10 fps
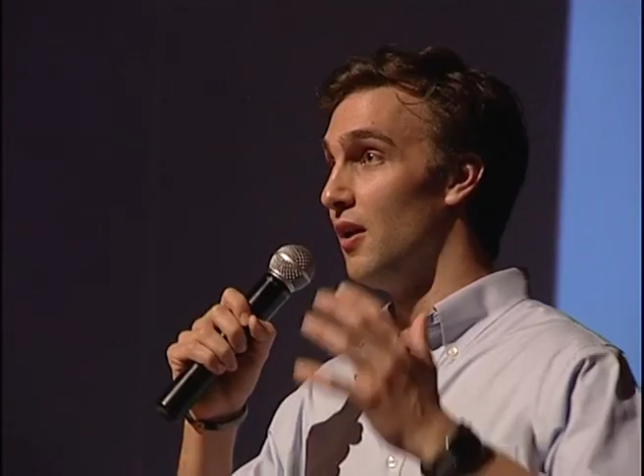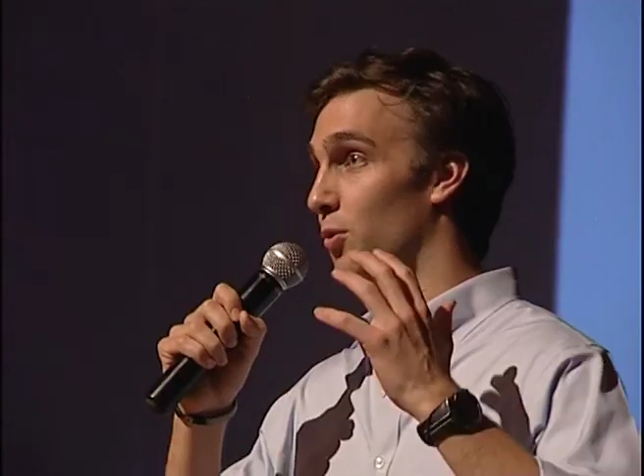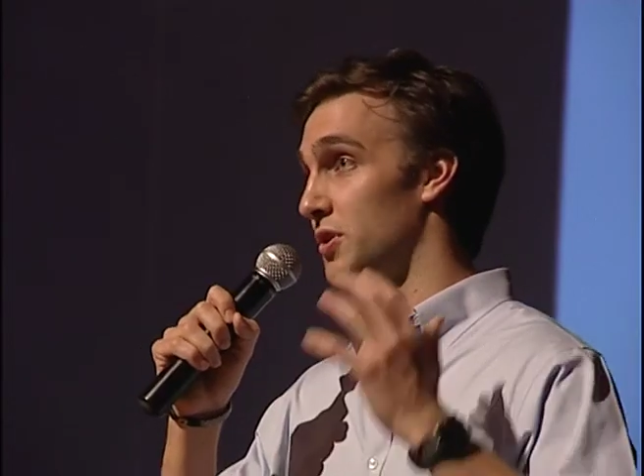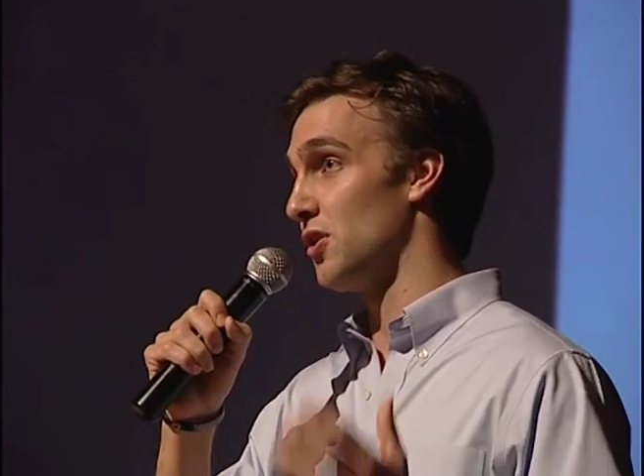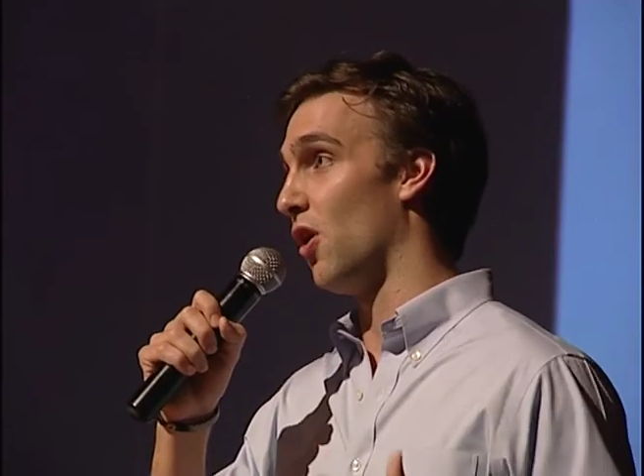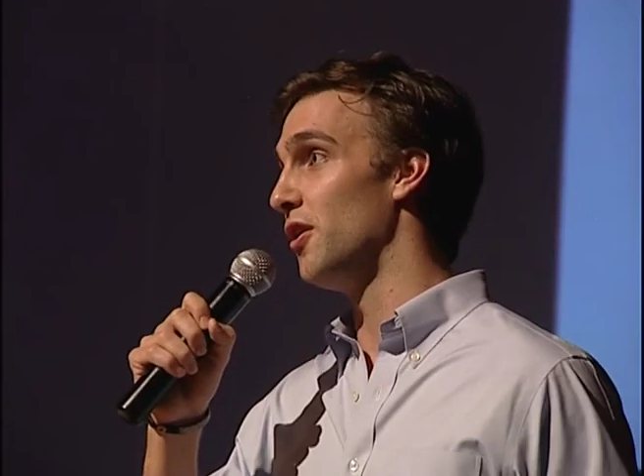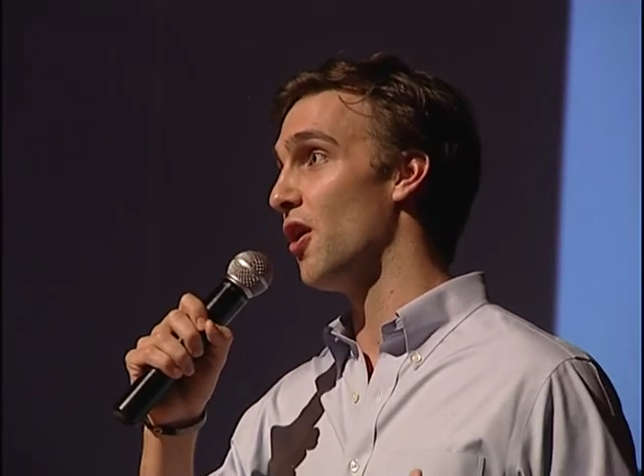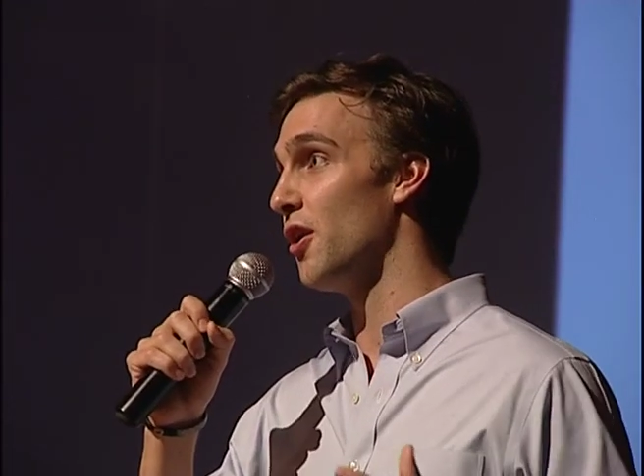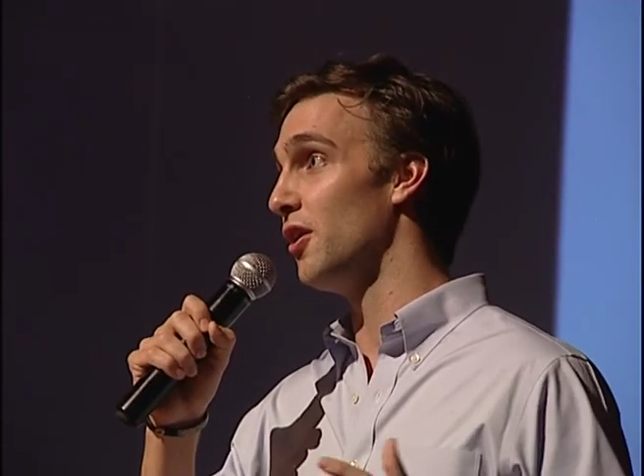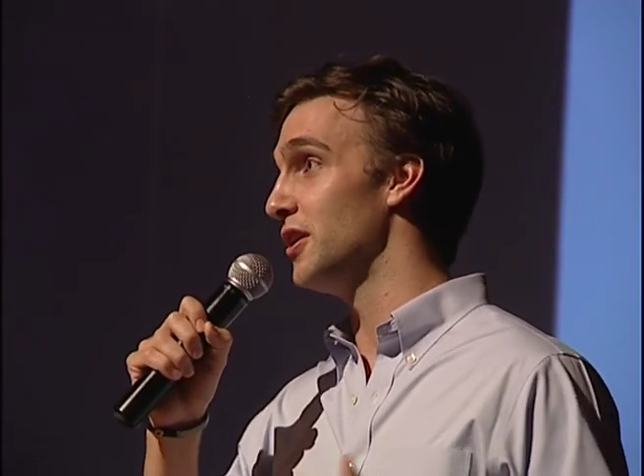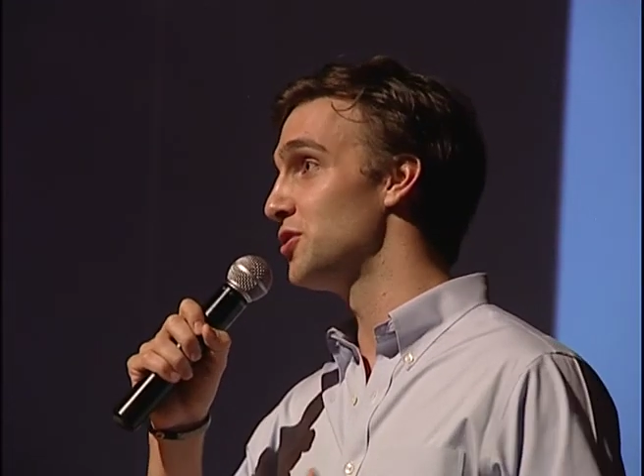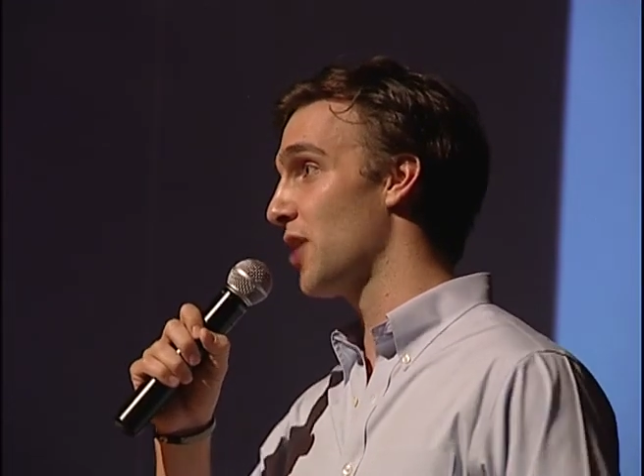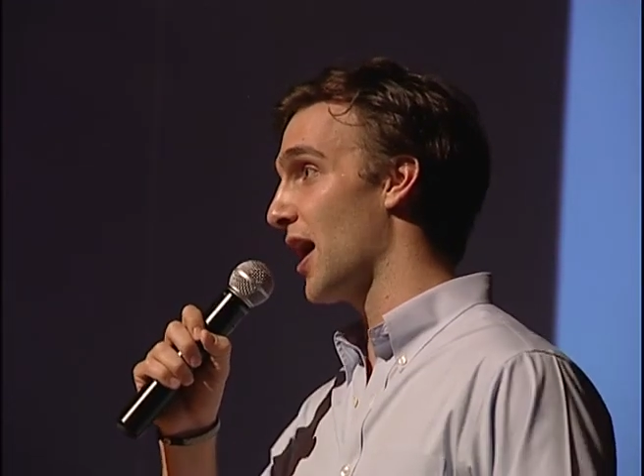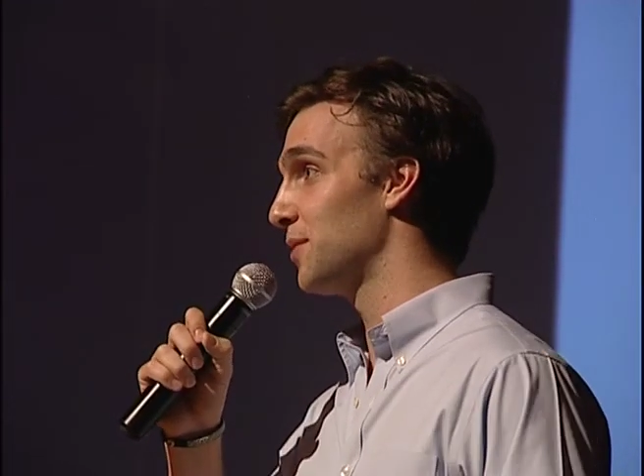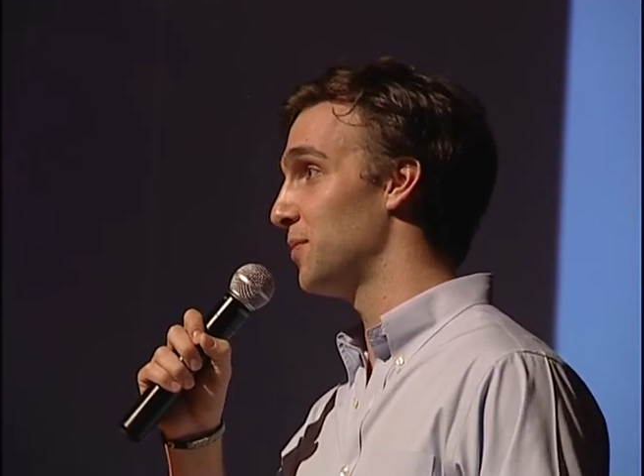which not only
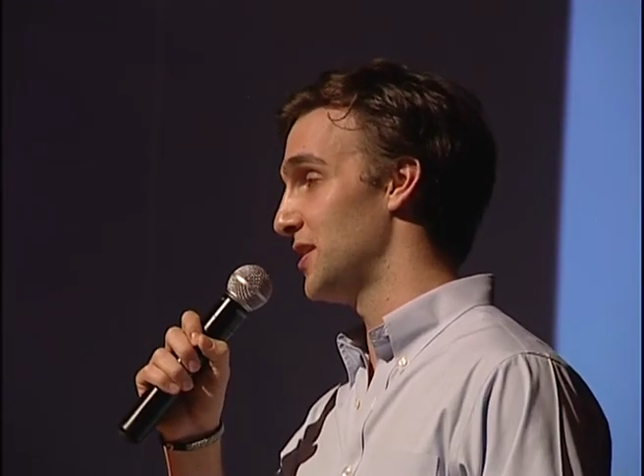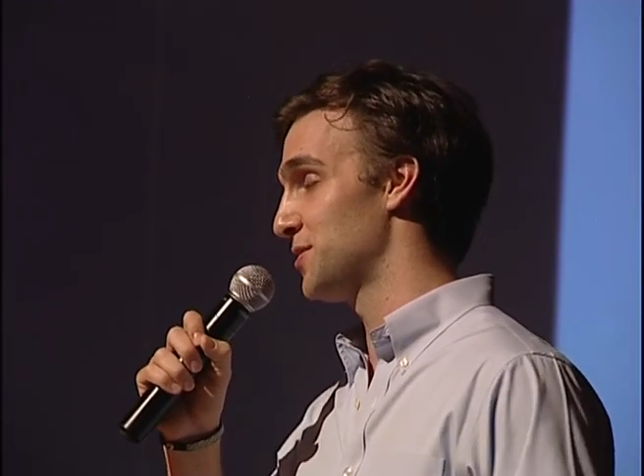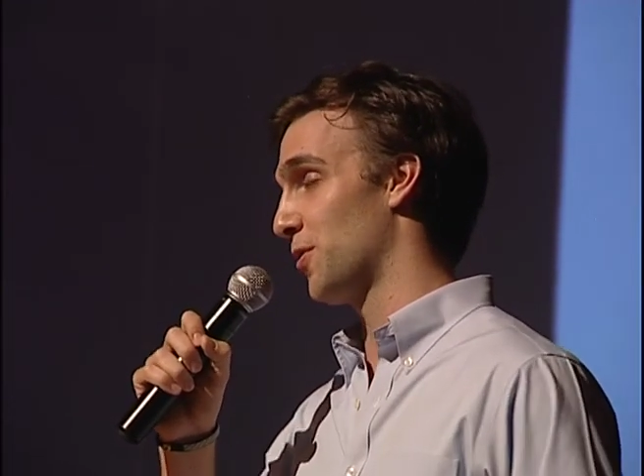tracked Pete's